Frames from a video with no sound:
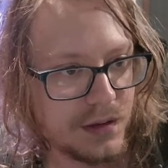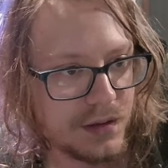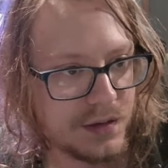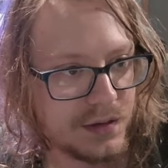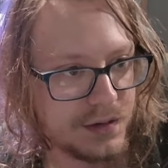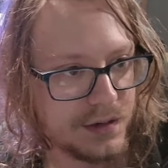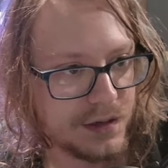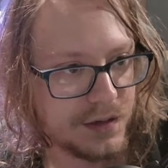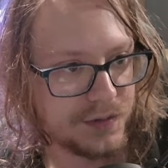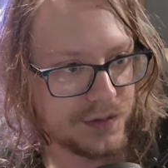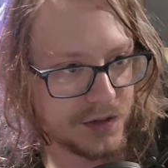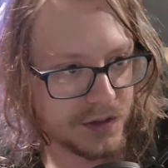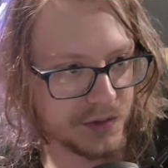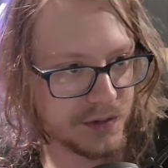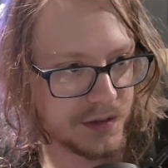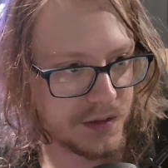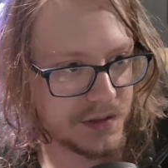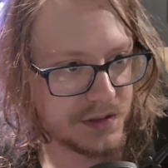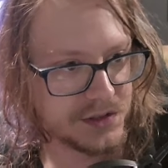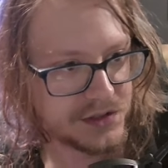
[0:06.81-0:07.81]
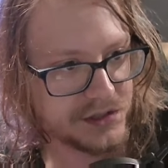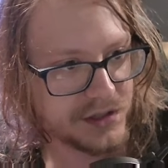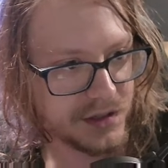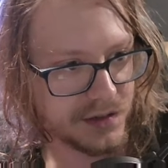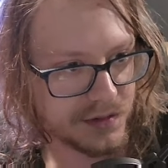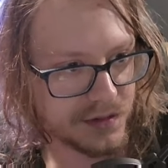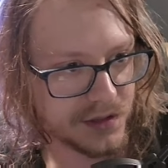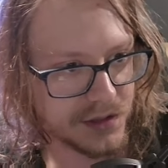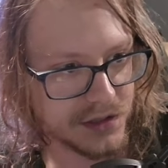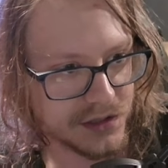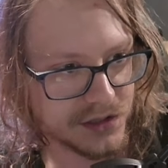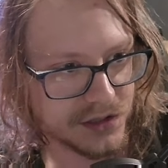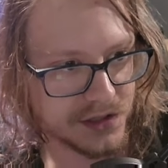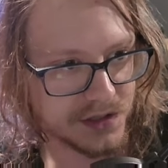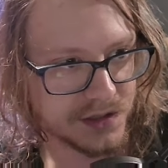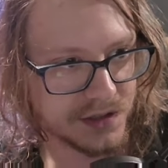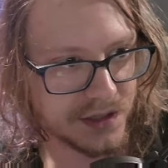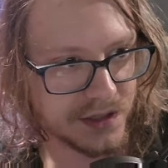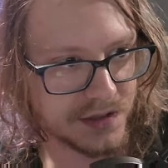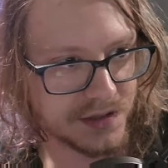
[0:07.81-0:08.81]
Now if you don't understand
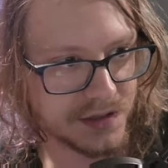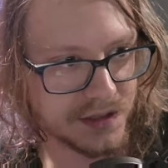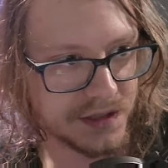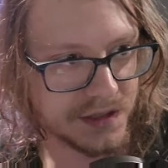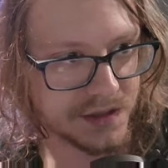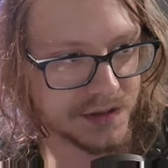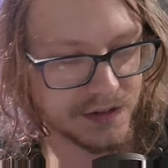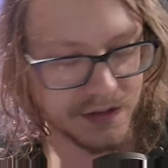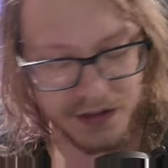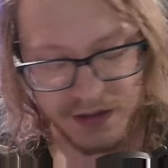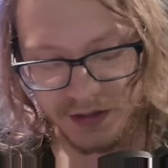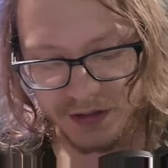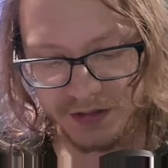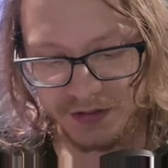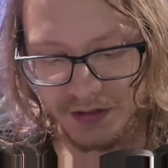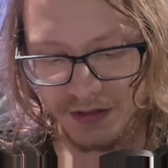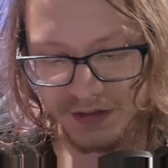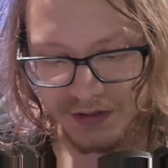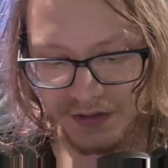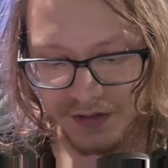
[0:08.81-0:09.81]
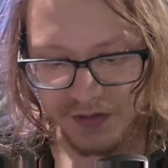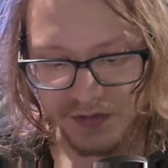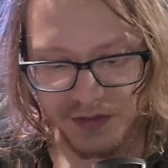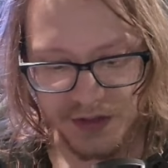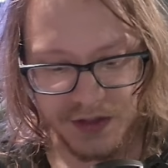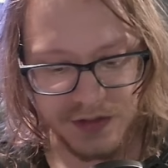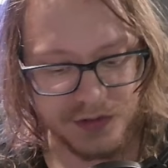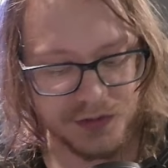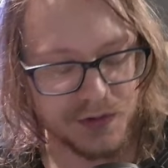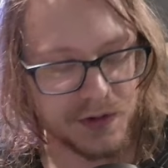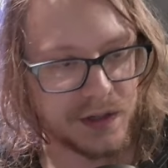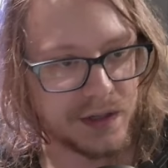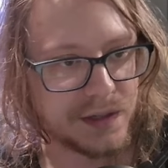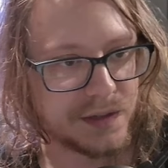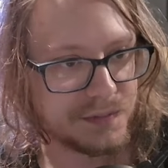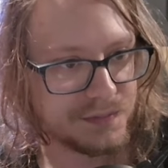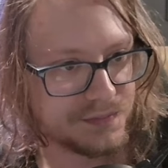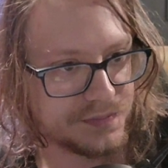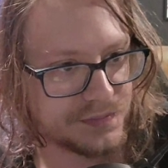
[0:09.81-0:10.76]
recursion at the end of today's lesson, that's fine.